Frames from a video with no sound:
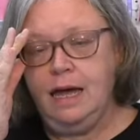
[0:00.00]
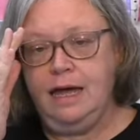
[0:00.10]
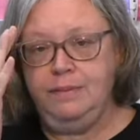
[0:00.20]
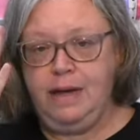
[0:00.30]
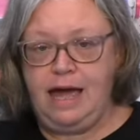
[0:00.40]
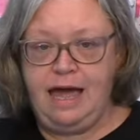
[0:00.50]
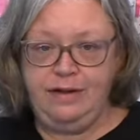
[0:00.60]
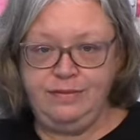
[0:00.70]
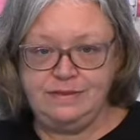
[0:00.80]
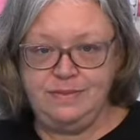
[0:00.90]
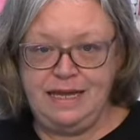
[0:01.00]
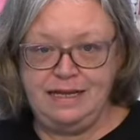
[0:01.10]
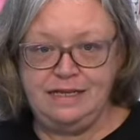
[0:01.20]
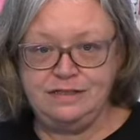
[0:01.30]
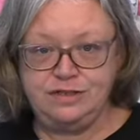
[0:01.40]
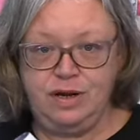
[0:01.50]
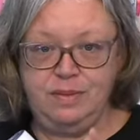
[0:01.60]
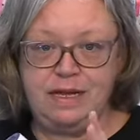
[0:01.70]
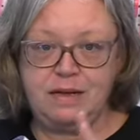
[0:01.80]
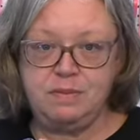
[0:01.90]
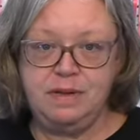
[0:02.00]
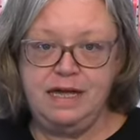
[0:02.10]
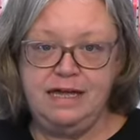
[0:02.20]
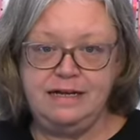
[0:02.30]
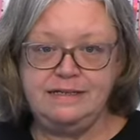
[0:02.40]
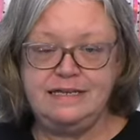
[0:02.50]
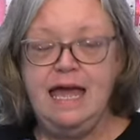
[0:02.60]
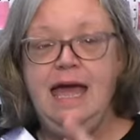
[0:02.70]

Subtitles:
I was making ceramic mugs.